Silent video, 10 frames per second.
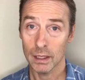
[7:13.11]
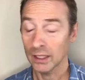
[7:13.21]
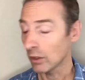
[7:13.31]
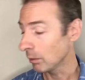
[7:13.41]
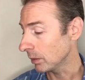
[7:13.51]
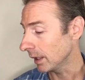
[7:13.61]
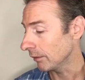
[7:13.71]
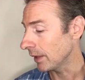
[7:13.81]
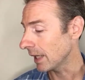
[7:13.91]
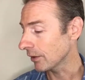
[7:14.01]
I don't
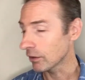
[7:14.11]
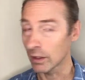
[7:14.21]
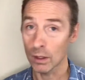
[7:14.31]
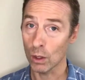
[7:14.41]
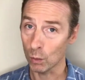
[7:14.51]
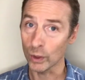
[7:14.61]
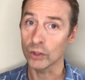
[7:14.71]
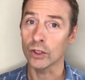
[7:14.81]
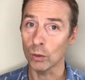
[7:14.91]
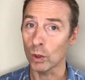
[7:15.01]
believe that's a
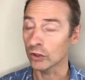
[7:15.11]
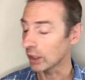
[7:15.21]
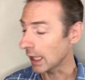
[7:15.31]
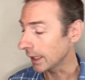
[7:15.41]
wishy-washy